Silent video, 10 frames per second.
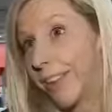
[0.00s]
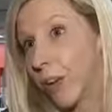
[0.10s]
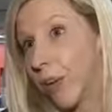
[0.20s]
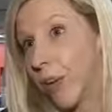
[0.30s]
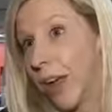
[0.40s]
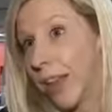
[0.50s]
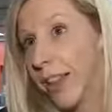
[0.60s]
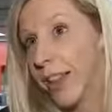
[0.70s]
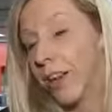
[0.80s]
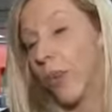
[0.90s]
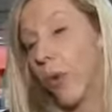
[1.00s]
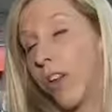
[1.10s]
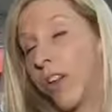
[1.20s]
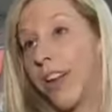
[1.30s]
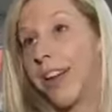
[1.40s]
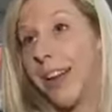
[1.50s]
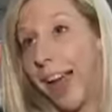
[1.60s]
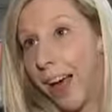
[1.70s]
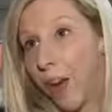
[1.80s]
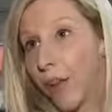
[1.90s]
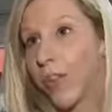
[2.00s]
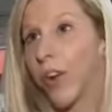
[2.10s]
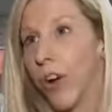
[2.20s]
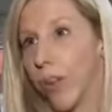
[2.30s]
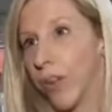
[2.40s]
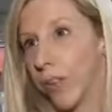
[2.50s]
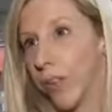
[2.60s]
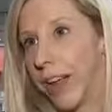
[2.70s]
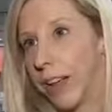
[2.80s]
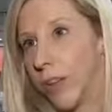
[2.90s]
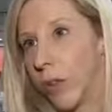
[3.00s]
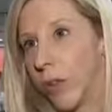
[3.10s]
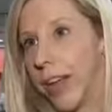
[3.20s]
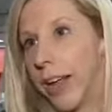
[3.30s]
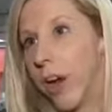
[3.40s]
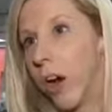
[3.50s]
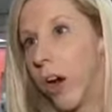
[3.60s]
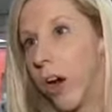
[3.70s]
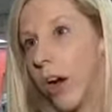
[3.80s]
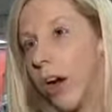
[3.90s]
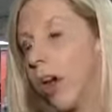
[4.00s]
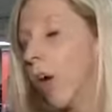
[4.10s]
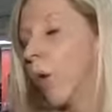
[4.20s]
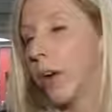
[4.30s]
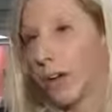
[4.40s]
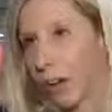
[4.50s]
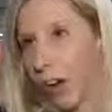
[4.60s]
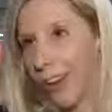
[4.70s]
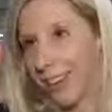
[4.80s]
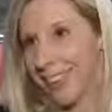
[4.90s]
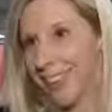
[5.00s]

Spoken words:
So they need to qualify now for all those events, so they are working hard.